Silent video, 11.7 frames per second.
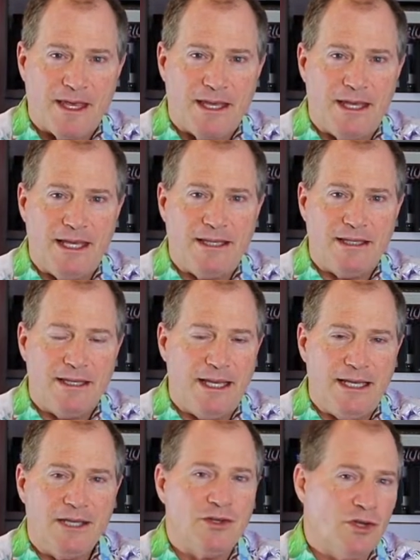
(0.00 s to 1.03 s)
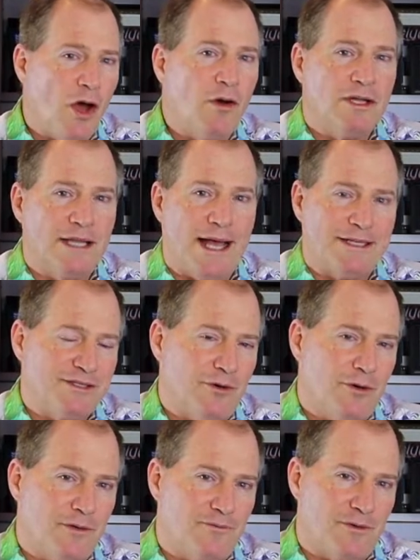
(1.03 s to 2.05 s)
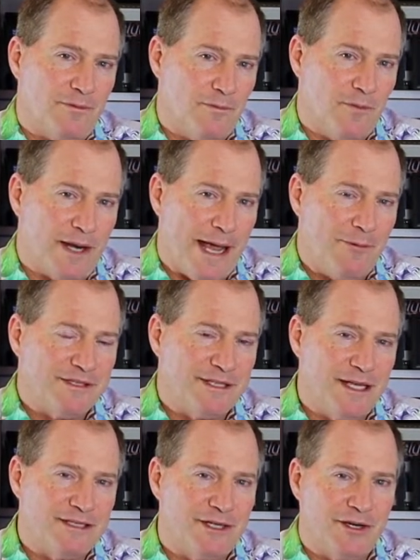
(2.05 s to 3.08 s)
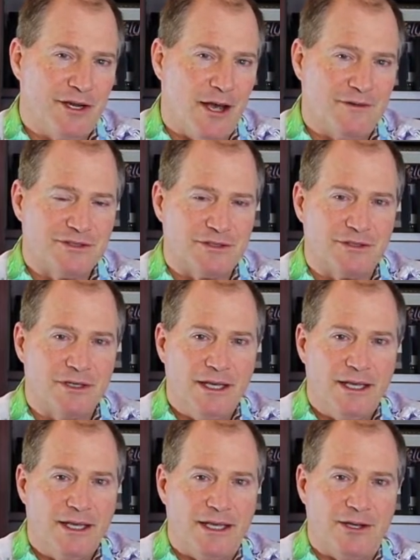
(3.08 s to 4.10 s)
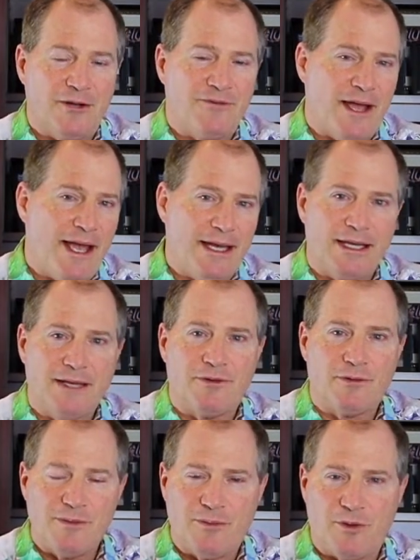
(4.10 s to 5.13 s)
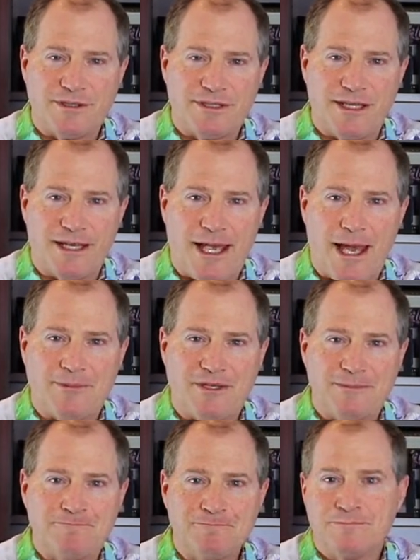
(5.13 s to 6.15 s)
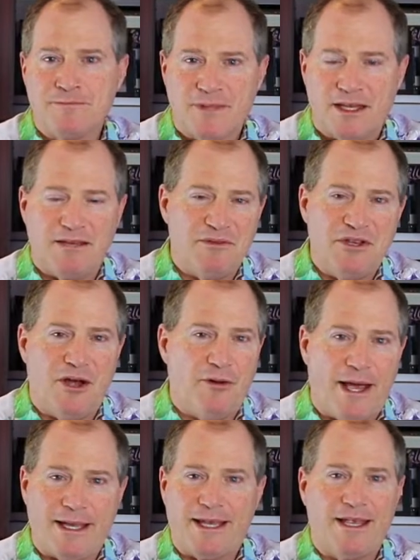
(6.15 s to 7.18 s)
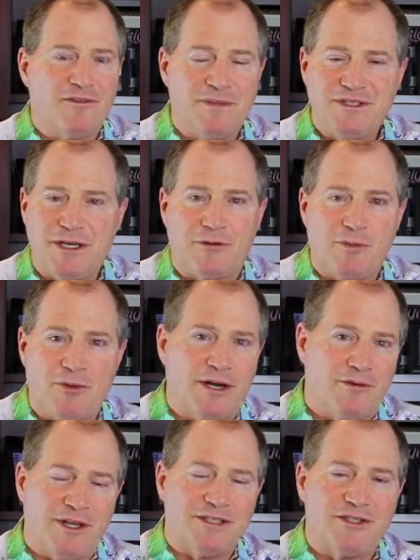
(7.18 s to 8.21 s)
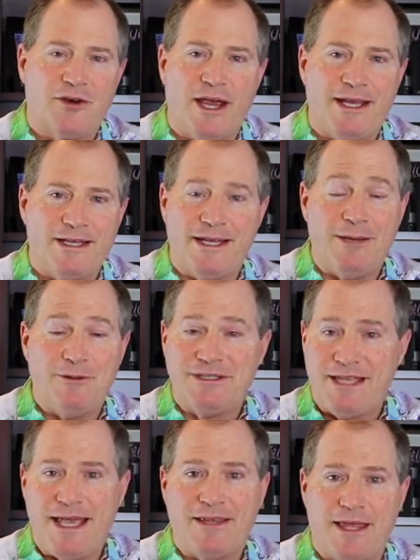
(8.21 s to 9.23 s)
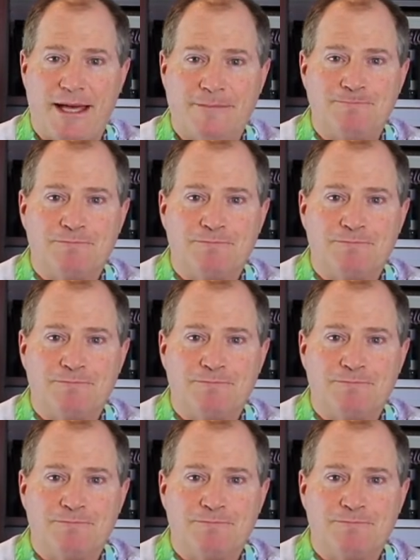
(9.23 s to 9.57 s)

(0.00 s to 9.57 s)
he didn't know a lot. So when I was an engineering officer, if I had to give a report to the captain, I could give him a general report, everything's great, and he would take that.